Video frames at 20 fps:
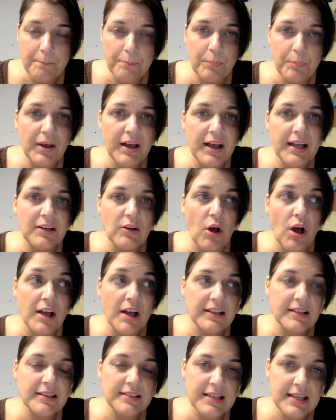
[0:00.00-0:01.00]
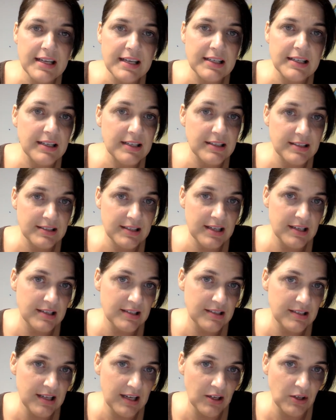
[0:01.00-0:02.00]
but on a deed it says
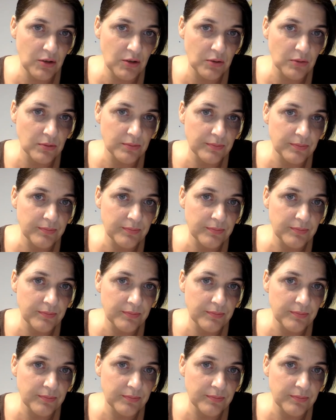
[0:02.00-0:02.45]
single.